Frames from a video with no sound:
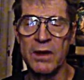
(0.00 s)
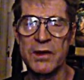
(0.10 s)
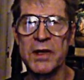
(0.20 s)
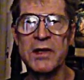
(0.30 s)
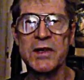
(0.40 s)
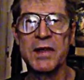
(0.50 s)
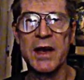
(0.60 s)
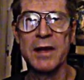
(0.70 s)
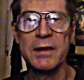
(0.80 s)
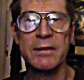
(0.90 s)
since
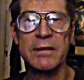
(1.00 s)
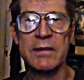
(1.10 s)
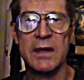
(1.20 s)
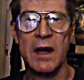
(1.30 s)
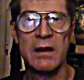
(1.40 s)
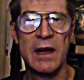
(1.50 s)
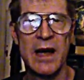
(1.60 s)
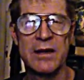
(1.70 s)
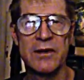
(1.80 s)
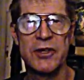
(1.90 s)
then, a
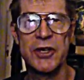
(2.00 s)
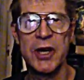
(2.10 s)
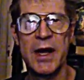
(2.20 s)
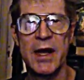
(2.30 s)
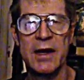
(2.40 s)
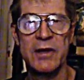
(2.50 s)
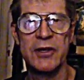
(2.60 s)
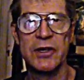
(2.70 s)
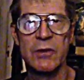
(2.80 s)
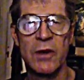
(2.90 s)
lot has
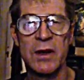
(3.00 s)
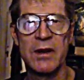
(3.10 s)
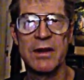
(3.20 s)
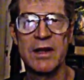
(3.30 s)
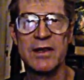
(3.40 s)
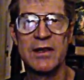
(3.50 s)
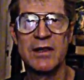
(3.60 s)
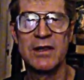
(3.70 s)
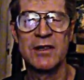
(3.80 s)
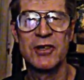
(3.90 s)
changed, and one of the things
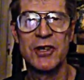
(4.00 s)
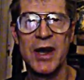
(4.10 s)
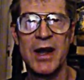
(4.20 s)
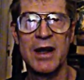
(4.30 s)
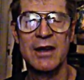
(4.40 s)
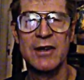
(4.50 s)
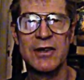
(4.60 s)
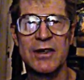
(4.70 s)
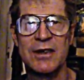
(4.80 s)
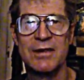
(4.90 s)
that's
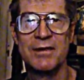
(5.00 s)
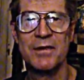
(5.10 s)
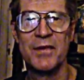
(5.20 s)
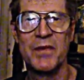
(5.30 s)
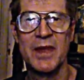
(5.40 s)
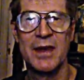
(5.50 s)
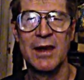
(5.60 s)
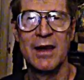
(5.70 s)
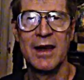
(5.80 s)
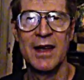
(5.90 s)
changed
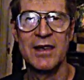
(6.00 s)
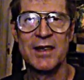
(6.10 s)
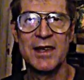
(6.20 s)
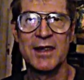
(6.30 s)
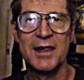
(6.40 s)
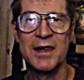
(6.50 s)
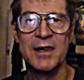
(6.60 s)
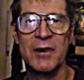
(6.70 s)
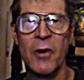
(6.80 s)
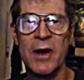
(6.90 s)
is that
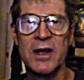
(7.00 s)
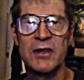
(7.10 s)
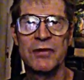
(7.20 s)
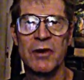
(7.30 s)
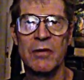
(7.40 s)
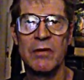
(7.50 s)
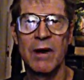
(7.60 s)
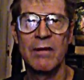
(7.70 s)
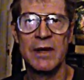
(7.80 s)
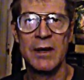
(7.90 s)
the noise
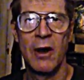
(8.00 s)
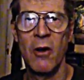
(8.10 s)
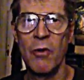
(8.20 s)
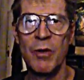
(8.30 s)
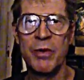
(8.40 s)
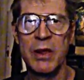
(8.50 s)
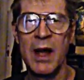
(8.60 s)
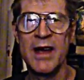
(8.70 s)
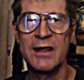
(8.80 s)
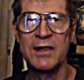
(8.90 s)
from home
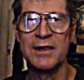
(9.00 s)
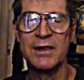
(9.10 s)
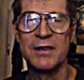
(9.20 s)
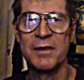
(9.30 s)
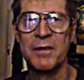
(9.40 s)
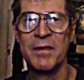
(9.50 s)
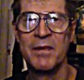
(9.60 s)
appliances